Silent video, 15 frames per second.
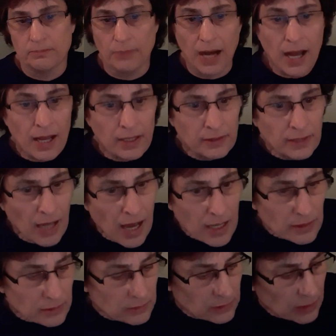by
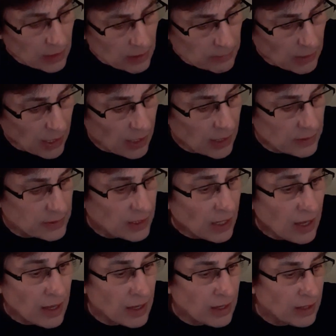night and by
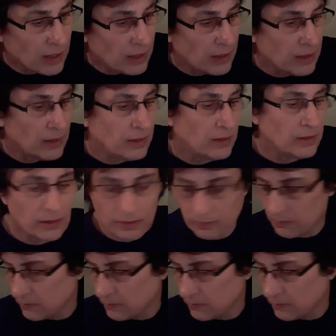day.